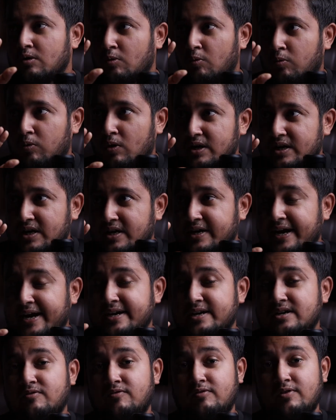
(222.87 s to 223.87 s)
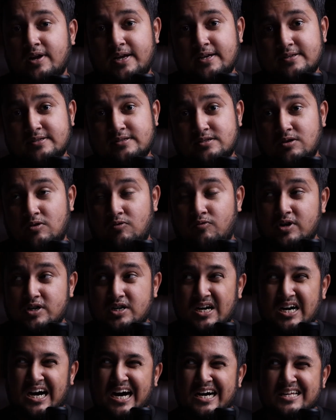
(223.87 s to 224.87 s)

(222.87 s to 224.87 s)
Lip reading: what kind of lens, what